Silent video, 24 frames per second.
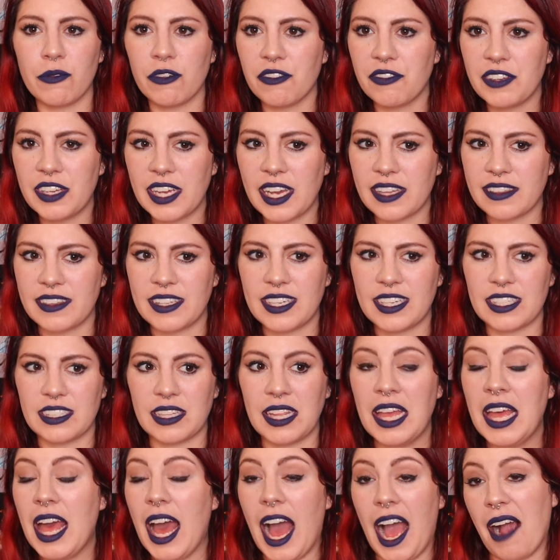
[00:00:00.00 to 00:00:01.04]
movie.
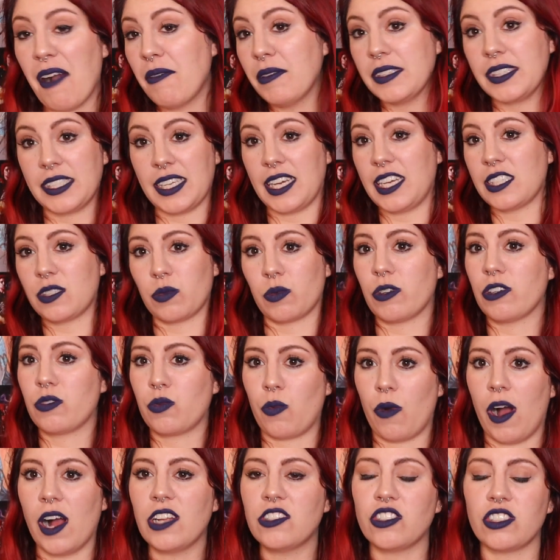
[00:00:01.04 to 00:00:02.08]
I would say it's worth
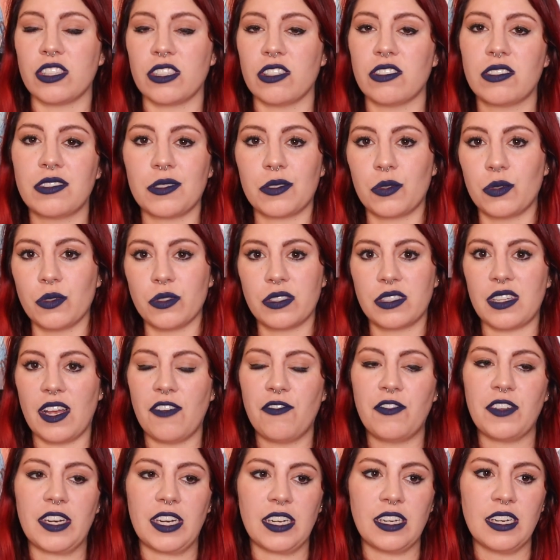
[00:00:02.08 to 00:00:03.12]
watching. There's some cool
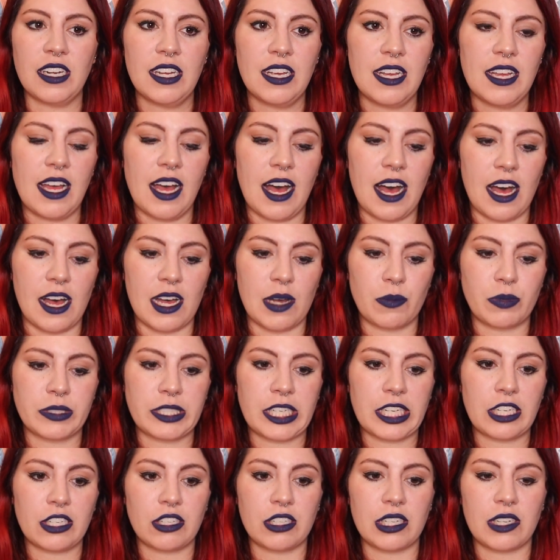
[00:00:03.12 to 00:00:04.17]
stuff in it,
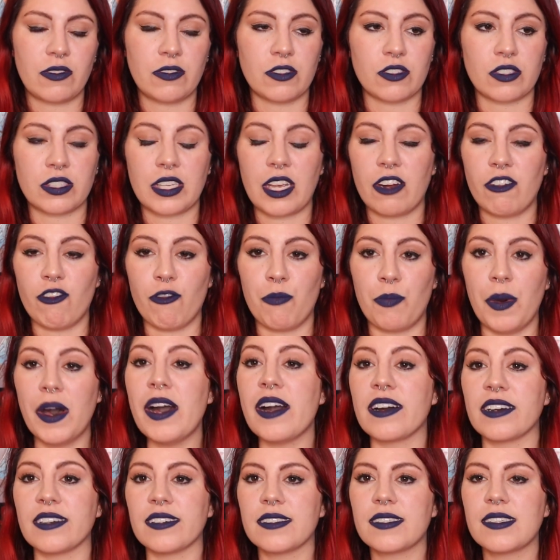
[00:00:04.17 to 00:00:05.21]
particularly if you're scared of
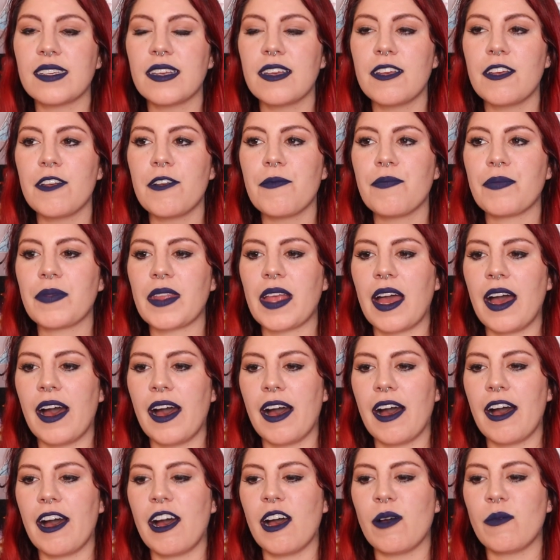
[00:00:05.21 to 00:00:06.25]
bugs
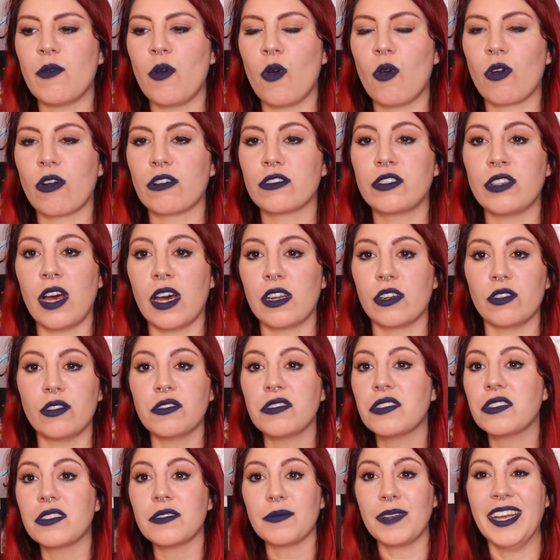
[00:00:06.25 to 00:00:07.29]
or
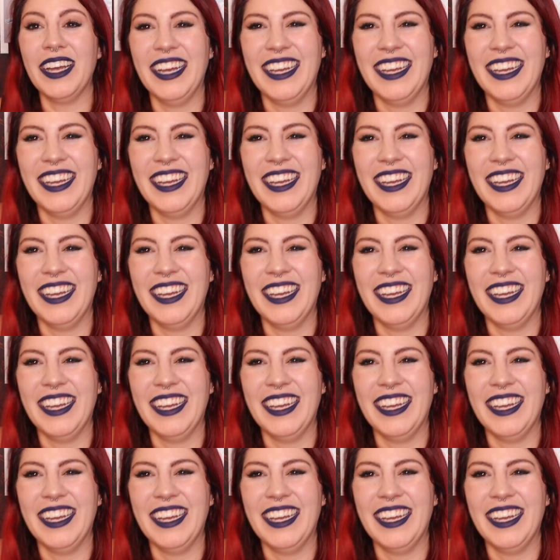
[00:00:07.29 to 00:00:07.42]
tunnels.